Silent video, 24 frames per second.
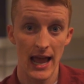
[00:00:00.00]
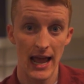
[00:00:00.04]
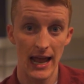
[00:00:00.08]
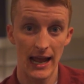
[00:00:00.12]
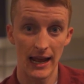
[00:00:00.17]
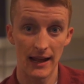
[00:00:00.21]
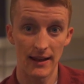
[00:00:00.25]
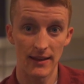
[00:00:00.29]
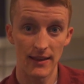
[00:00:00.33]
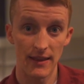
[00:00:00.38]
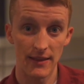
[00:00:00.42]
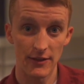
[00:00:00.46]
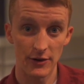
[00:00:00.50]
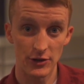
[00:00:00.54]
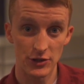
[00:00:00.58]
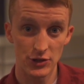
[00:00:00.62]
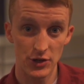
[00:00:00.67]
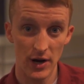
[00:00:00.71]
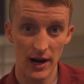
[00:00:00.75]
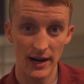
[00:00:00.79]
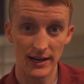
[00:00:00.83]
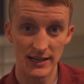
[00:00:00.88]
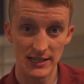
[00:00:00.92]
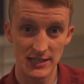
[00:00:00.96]
and they're
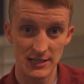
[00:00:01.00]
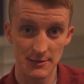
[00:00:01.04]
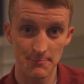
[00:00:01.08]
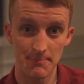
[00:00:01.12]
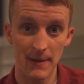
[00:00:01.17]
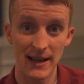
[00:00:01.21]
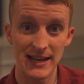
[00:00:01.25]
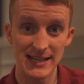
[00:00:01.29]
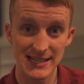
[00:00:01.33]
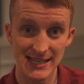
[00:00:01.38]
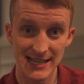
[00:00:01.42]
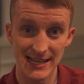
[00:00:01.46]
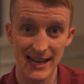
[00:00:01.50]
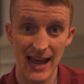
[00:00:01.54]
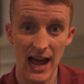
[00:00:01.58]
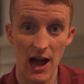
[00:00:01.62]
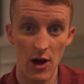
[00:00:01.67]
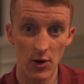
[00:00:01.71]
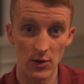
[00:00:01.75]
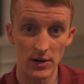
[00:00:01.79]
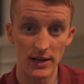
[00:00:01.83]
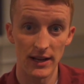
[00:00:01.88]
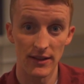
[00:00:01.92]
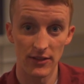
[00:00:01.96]
trying to space it
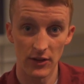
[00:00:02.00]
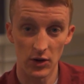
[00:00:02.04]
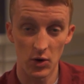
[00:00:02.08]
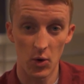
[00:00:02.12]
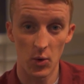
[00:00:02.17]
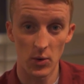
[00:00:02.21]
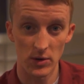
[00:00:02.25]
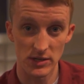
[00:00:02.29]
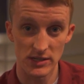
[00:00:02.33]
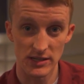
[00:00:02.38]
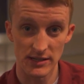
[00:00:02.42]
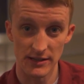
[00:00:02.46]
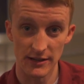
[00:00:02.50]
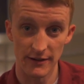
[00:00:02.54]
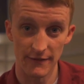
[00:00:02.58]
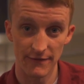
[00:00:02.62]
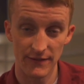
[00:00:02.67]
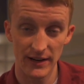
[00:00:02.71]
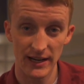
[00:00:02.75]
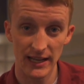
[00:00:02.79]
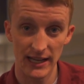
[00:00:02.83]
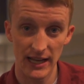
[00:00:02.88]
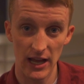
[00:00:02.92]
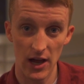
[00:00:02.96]
out in the course of their
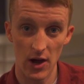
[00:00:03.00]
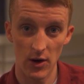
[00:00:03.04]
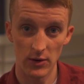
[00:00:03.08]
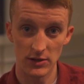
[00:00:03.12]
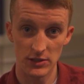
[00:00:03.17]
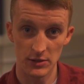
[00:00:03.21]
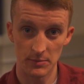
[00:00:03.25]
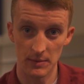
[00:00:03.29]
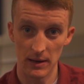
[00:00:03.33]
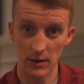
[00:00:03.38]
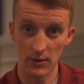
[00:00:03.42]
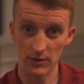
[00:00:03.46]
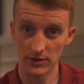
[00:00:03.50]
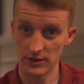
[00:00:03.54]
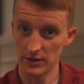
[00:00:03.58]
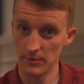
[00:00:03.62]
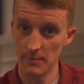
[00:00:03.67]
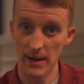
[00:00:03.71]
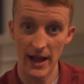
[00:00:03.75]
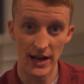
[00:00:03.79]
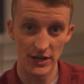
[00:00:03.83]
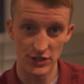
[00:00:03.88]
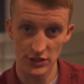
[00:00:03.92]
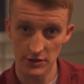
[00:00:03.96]
video to be able to
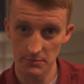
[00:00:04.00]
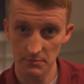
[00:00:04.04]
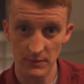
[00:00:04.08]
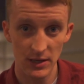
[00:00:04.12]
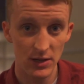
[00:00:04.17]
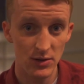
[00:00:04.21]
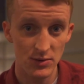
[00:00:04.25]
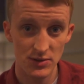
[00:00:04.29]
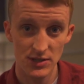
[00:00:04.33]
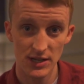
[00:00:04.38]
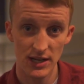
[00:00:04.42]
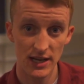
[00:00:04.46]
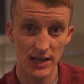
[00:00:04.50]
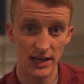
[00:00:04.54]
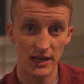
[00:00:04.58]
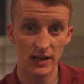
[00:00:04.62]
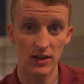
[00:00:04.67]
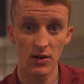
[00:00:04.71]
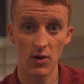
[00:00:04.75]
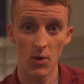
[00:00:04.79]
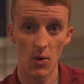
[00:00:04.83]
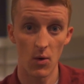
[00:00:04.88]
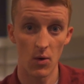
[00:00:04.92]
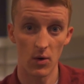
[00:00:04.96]
match the
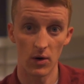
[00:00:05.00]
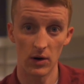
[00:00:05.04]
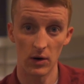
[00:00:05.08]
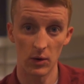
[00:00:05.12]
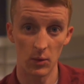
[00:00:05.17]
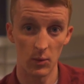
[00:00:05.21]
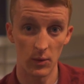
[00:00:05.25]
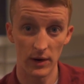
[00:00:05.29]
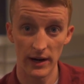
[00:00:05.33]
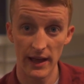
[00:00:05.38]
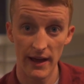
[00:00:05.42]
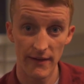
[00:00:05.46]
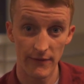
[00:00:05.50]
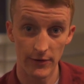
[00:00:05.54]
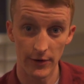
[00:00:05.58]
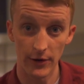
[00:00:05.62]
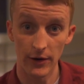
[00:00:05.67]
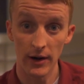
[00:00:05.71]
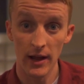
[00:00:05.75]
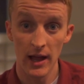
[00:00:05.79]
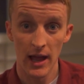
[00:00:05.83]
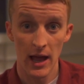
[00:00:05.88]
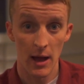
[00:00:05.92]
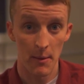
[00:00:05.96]
music or
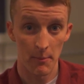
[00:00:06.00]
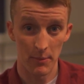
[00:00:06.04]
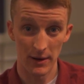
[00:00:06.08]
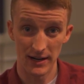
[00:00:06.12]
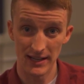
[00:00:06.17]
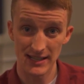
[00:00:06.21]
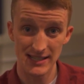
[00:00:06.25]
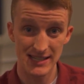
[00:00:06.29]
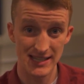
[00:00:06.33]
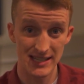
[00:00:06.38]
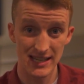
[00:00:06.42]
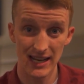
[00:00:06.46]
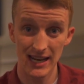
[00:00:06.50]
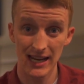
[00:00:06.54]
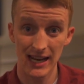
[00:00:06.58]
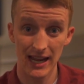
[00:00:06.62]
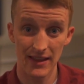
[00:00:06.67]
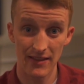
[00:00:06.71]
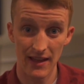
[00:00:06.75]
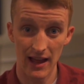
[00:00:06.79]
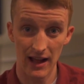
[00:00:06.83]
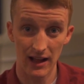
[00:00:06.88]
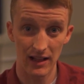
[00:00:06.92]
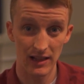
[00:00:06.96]
whatever, but it's sitting
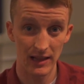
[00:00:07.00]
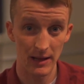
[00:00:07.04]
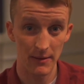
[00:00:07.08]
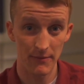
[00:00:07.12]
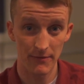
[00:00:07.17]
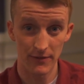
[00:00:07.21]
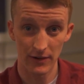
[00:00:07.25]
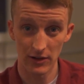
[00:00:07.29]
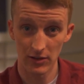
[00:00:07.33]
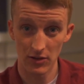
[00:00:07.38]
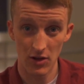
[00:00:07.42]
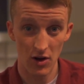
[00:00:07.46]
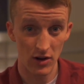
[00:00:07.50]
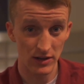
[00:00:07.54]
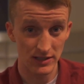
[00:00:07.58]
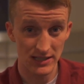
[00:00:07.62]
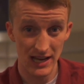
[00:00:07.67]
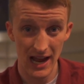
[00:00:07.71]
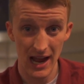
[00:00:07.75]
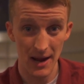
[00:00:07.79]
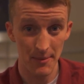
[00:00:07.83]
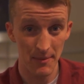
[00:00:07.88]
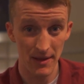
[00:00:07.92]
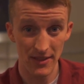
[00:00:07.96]
on that clip for a long
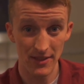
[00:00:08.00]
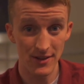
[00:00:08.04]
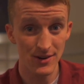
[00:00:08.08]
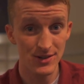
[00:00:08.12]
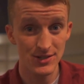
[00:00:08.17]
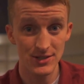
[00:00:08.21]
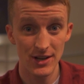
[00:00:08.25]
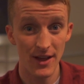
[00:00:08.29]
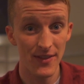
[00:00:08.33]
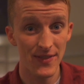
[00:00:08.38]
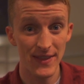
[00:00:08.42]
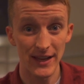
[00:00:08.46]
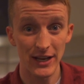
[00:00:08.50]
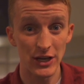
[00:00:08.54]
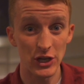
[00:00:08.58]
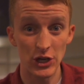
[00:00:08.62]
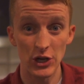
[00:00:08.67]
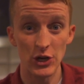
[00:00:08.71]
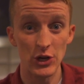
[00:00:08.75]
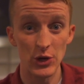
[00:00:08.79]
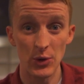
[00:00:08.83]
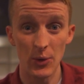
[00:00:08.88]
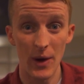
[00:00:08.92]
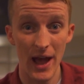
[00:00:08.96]
time and there's nothing
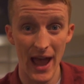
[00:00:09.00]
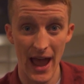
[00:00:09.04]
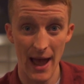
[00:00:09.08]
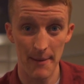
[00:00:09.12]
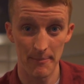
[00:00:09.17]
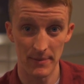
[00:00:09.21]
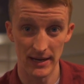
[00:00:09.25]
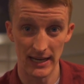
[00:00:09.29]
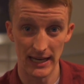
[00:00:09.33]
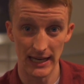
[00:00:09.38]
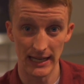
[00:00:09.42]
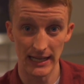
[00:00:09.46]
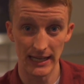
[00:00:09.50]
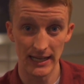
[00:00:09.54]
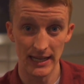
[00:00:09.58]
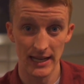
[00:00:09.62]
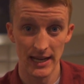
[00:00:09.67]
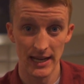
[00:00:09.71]
new happening.